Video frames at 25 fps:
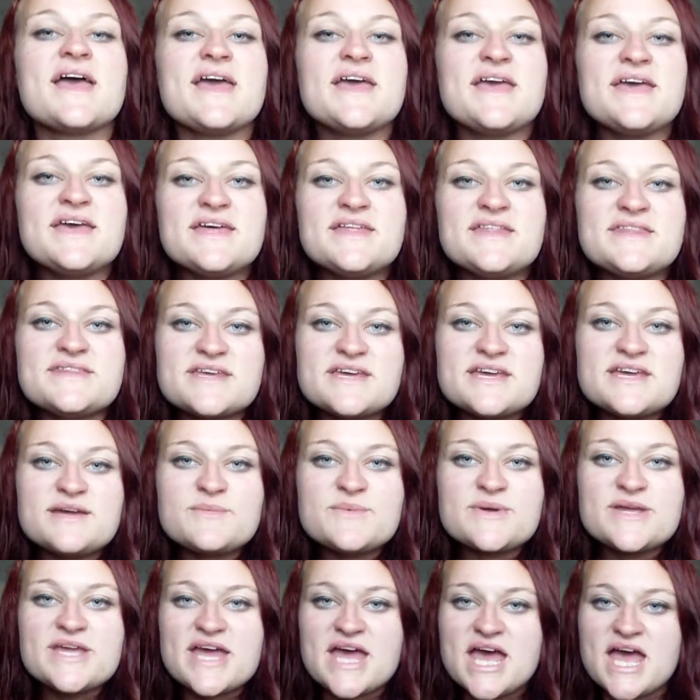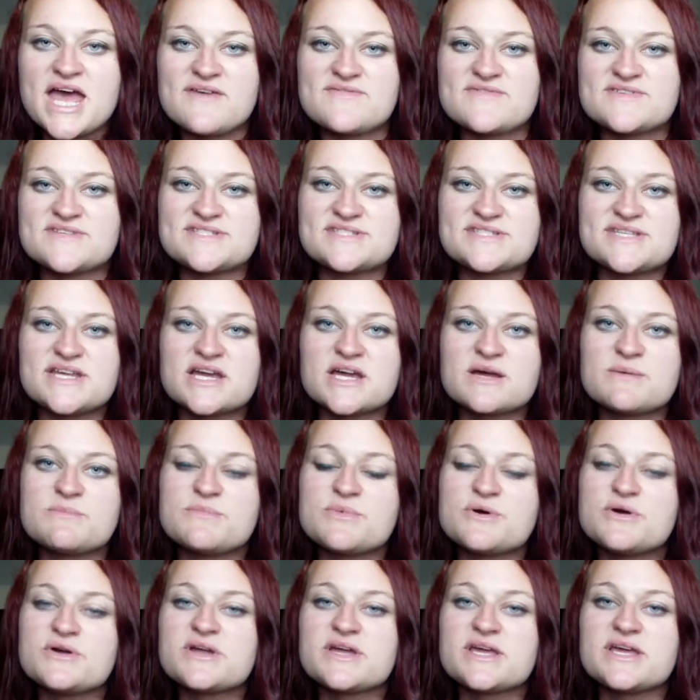And then we have the second
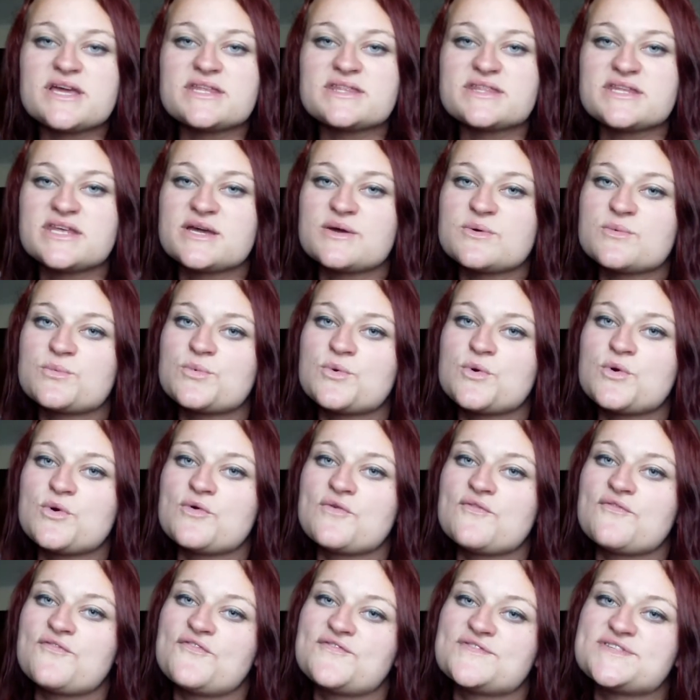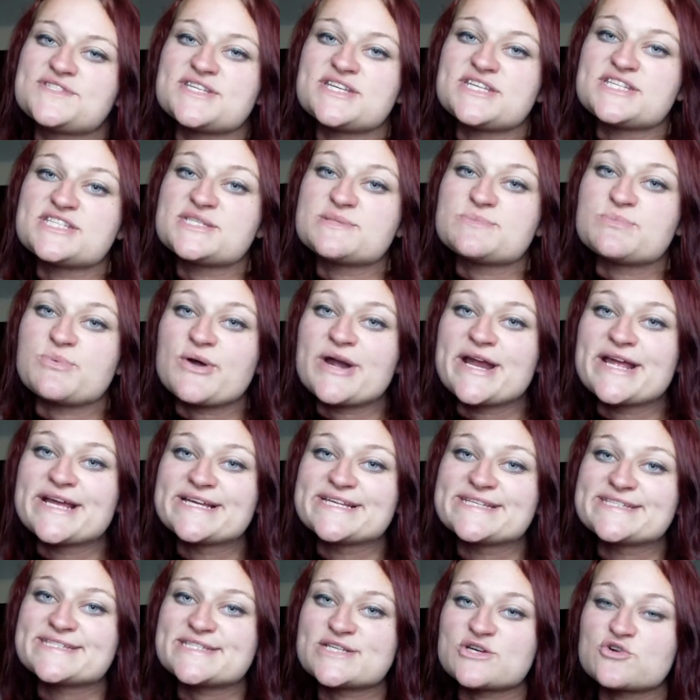book in the Wolf's
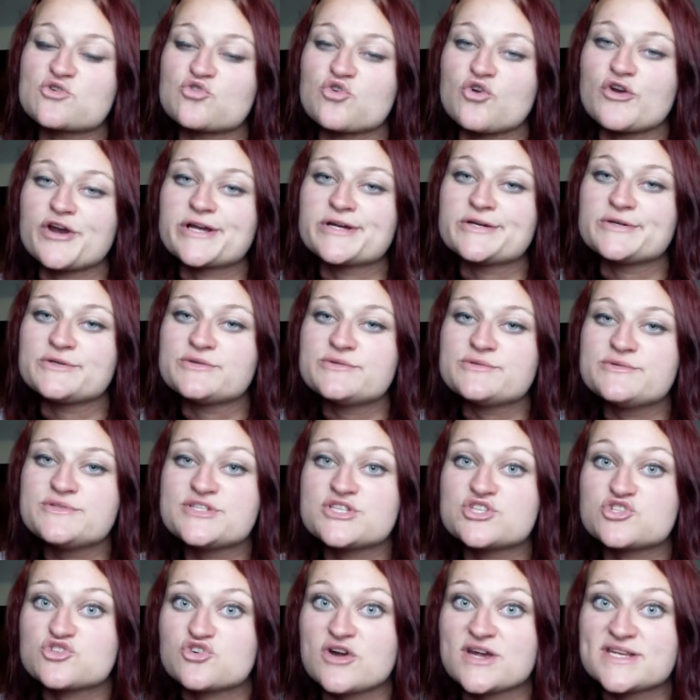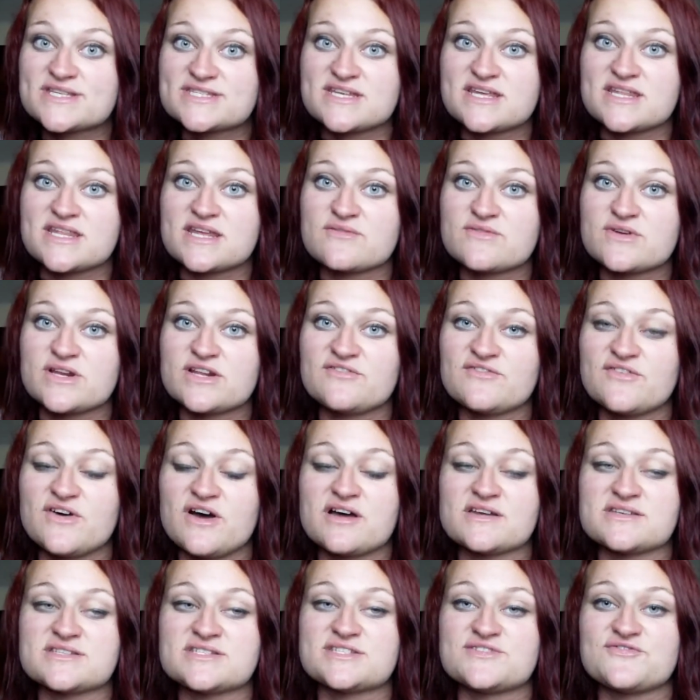Springs Chronicles. Try saying that really
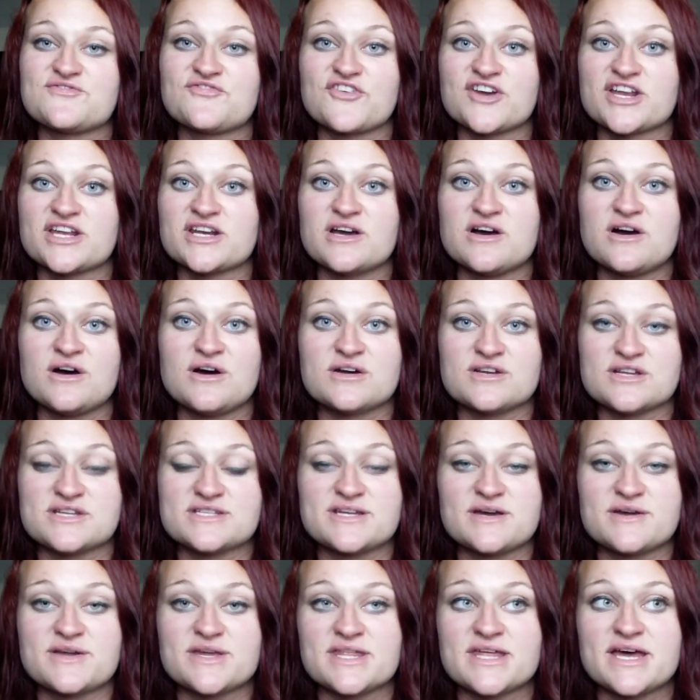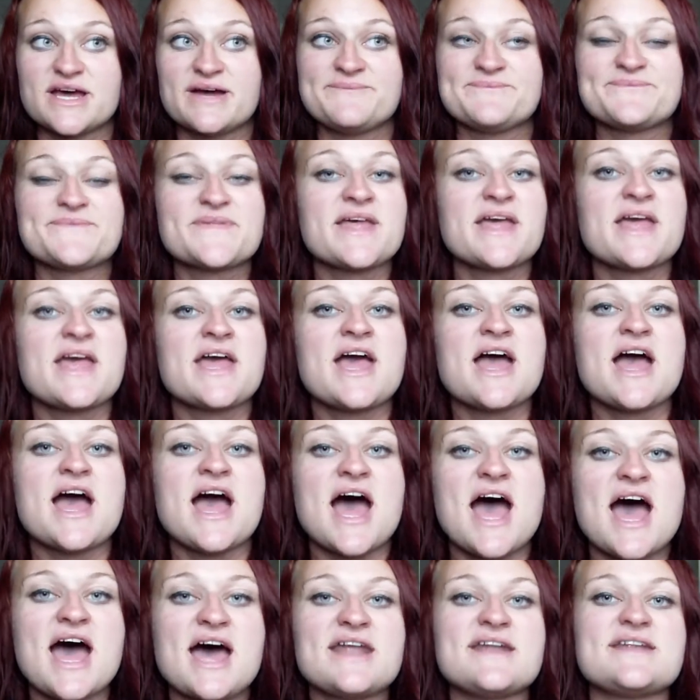fast. It's freaking hard, I tell you that.
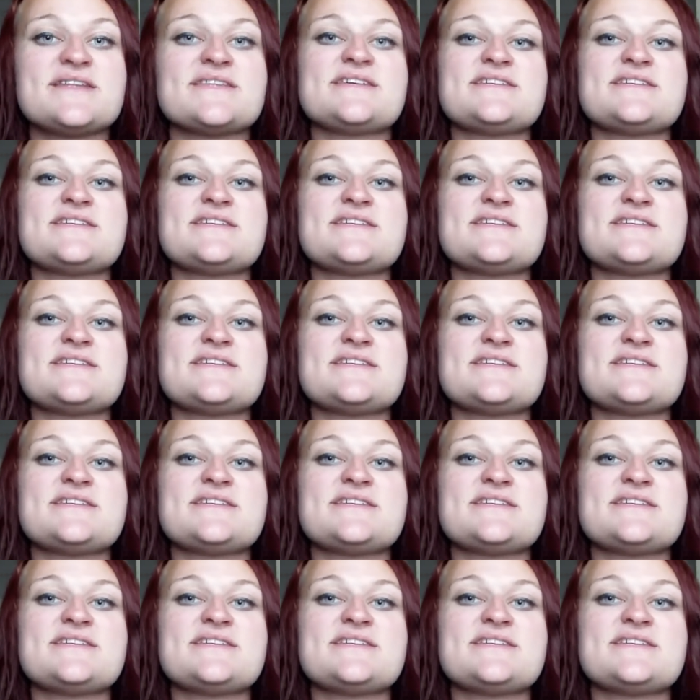And